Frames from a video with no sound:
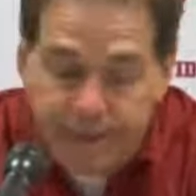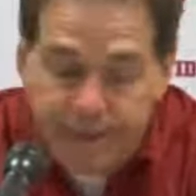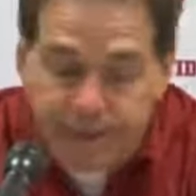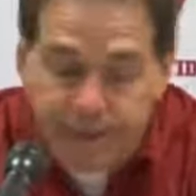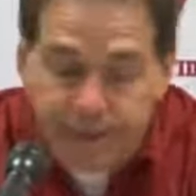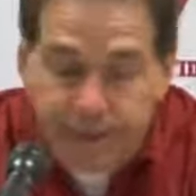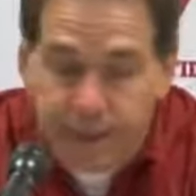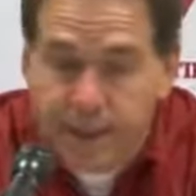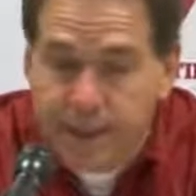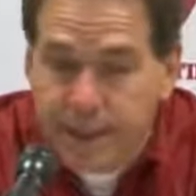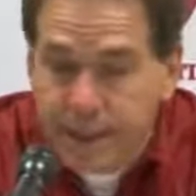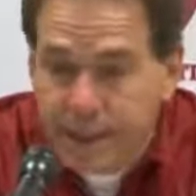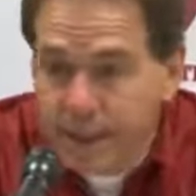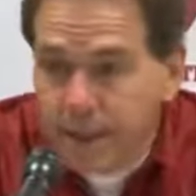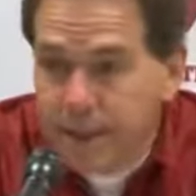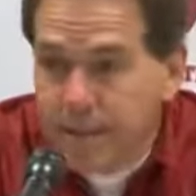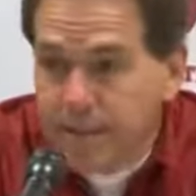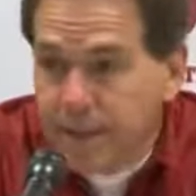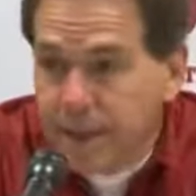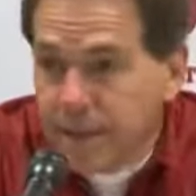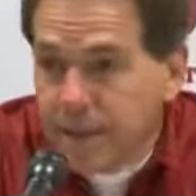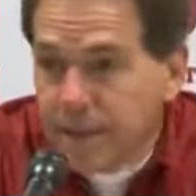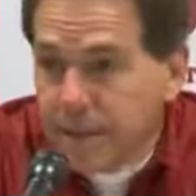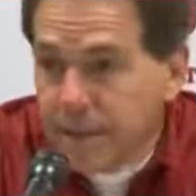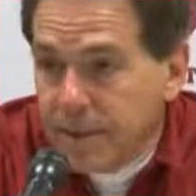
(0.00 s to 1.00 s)
Uh, he did
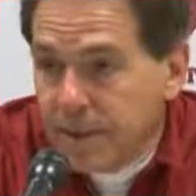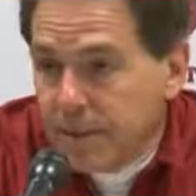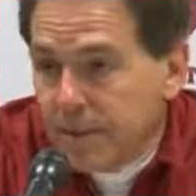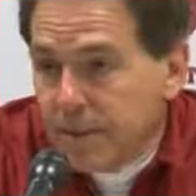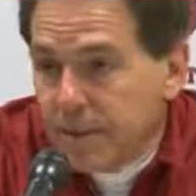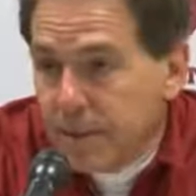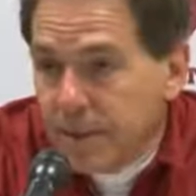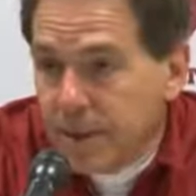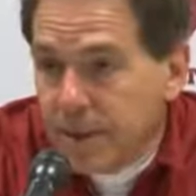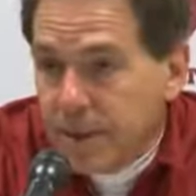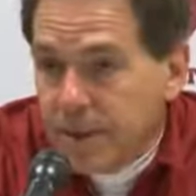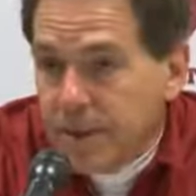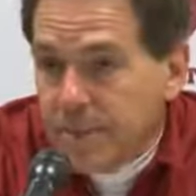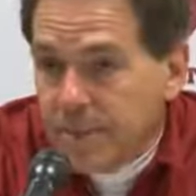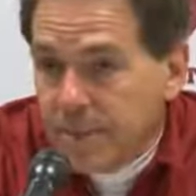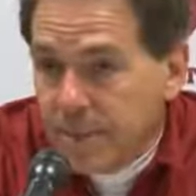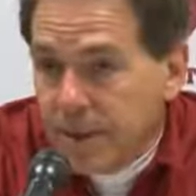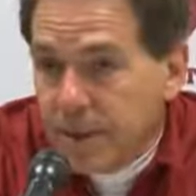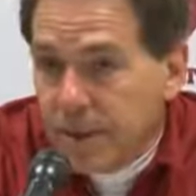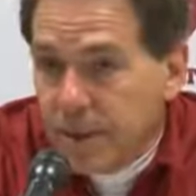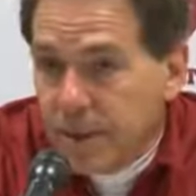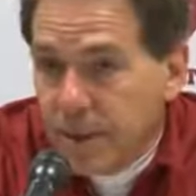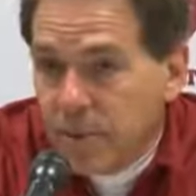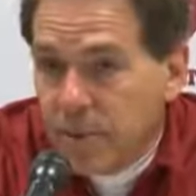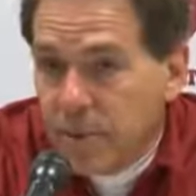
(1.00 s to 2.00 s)
make a, a,
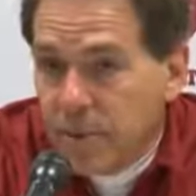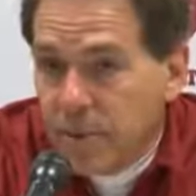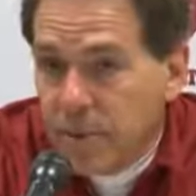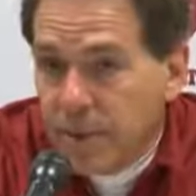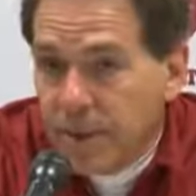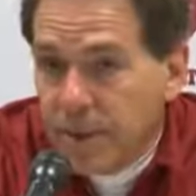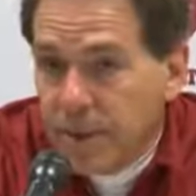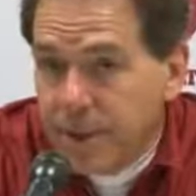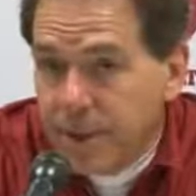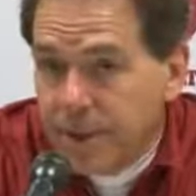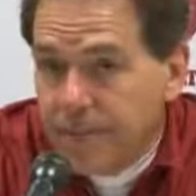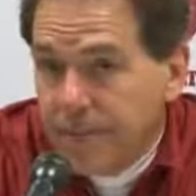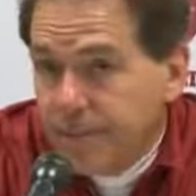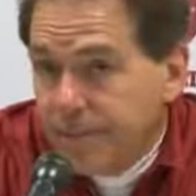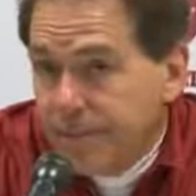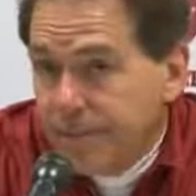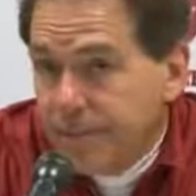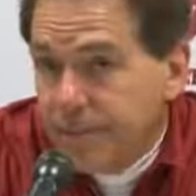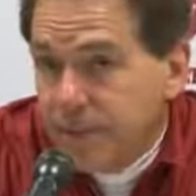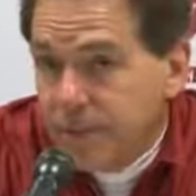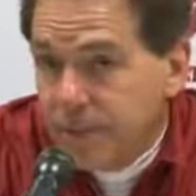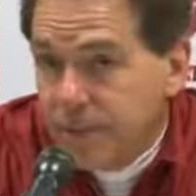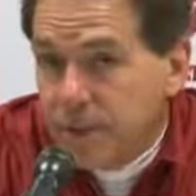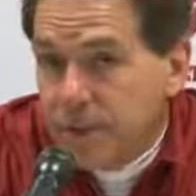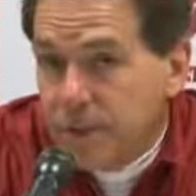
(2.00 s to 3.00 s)
a couple really
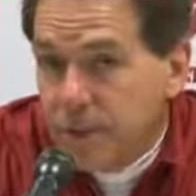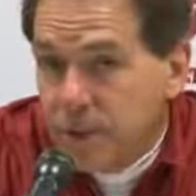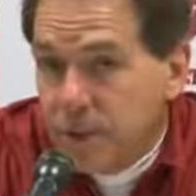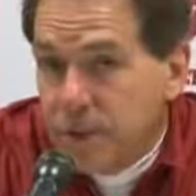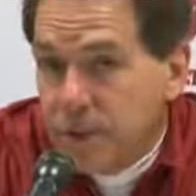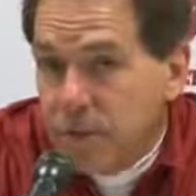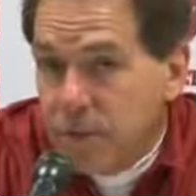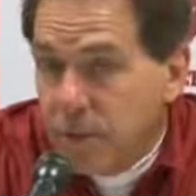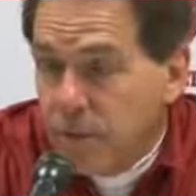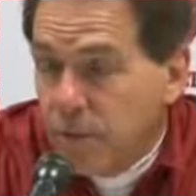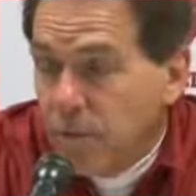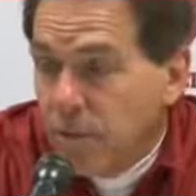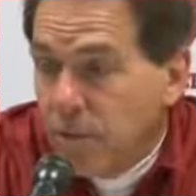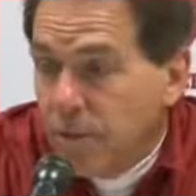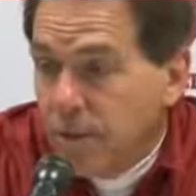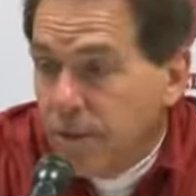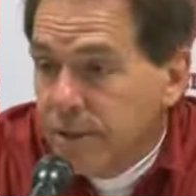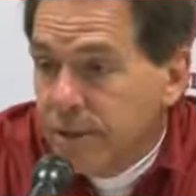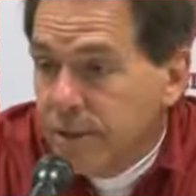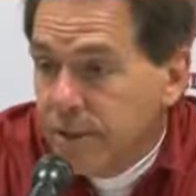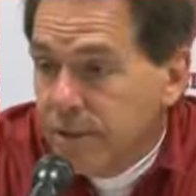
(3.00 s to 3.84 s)
you know, good runs.